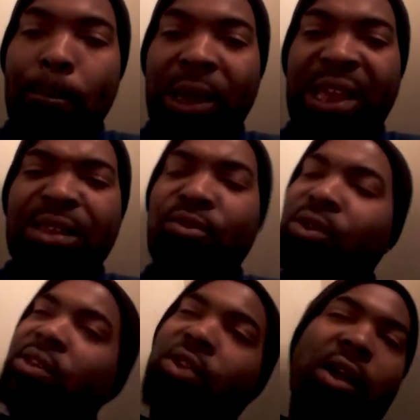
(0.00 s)
we need to
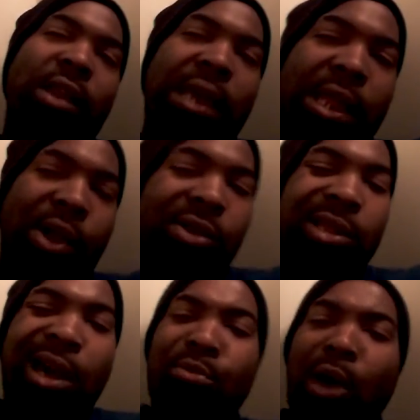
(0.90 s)
really start leaning on
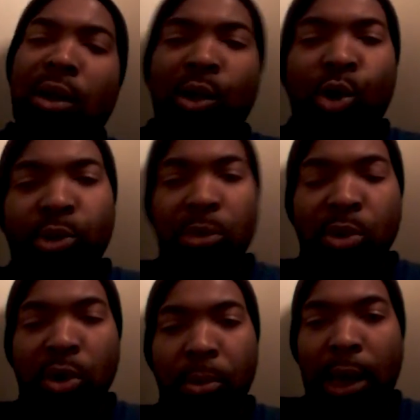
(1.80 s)
Doug Martin a little bit
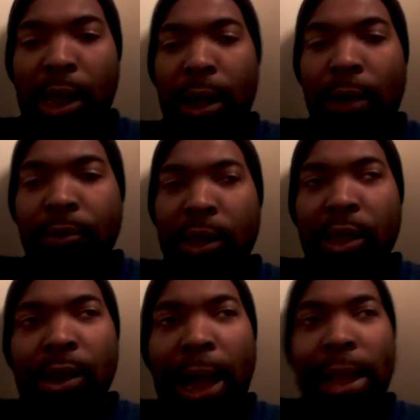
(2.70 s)
more, man. I really
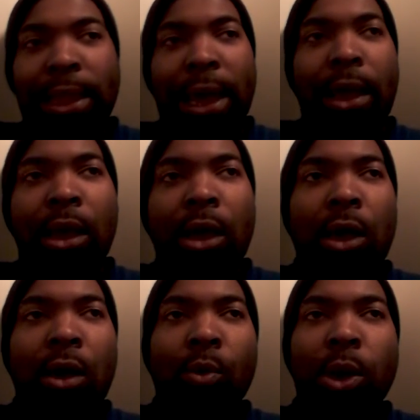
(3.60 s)
didn't like that
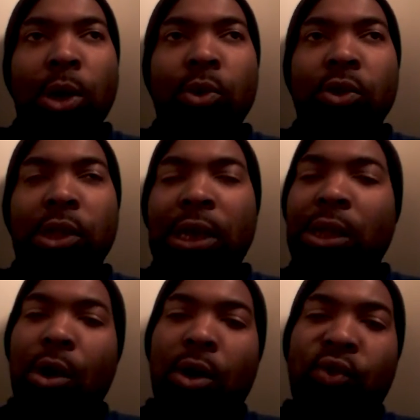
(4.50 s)
we was
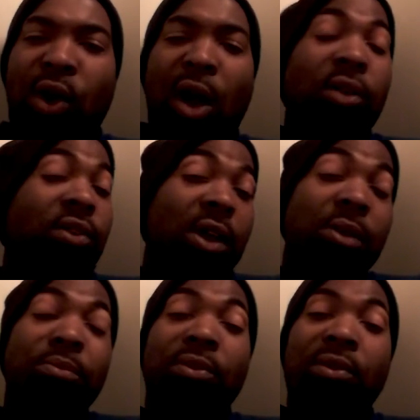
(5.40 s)
leaning on Charles
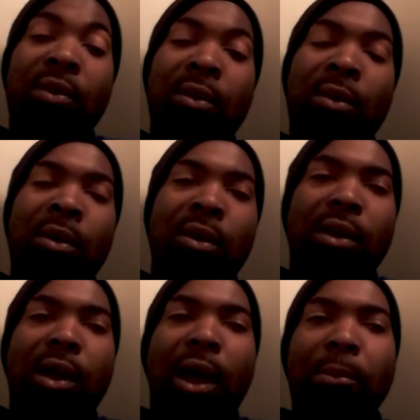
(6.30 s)
Sims.
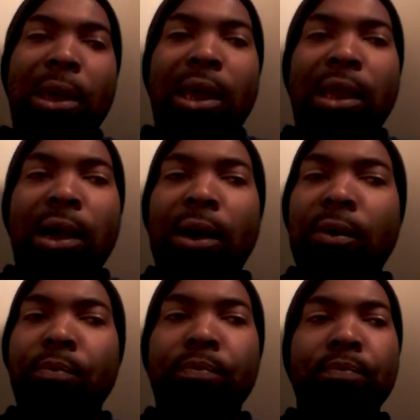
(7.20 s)

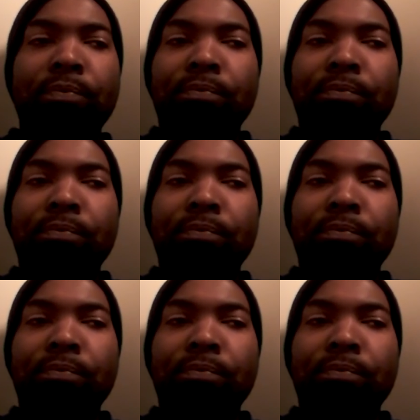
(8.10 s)
I